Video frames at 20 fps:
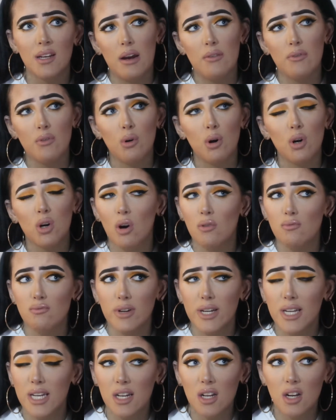everyone got
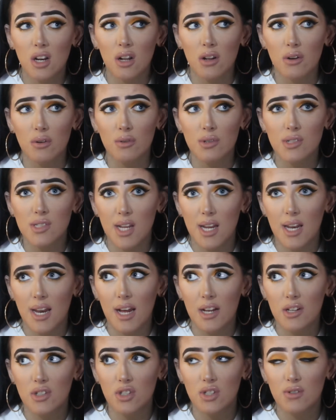really close and
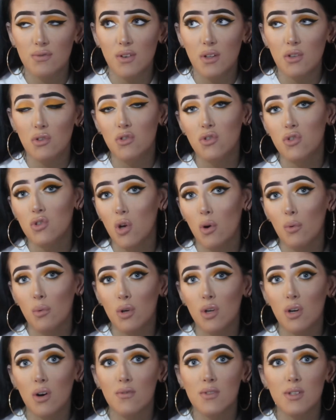I just felt so
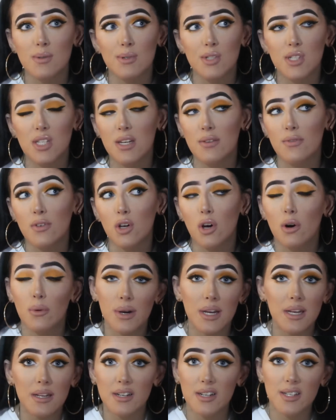uncomfortable to even go
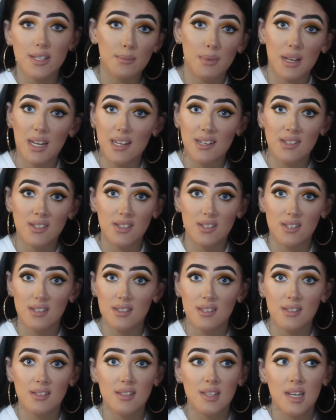into my
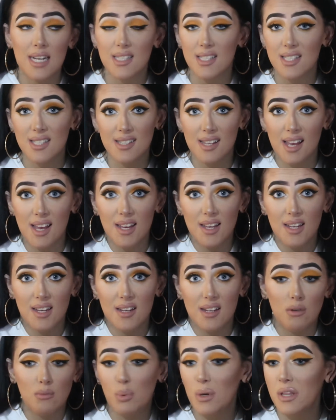lessons and sit
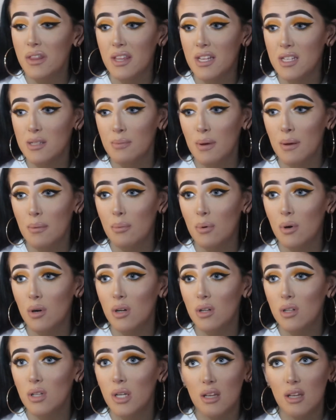with these people.